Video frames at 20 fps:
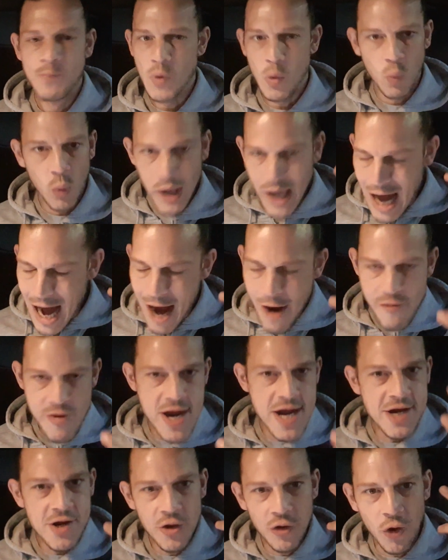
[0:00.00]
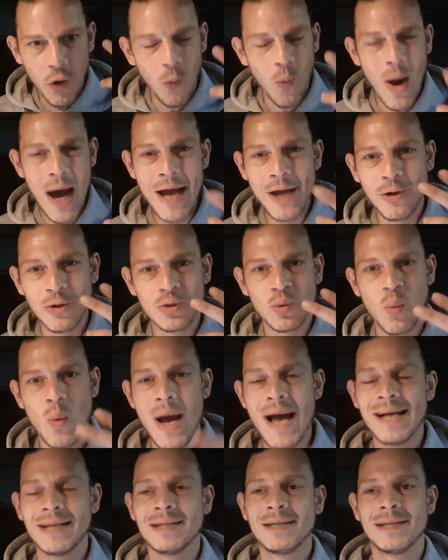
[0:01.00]
We are in the Wild
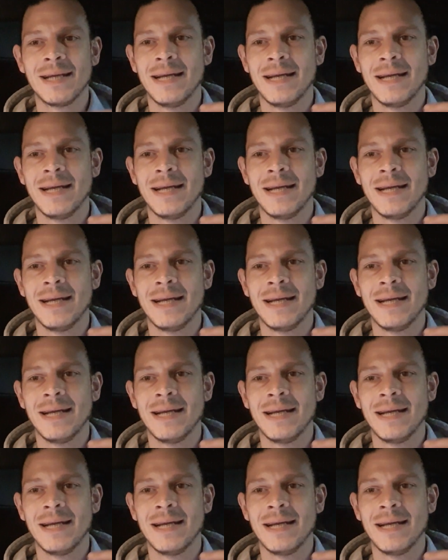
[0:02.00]
West.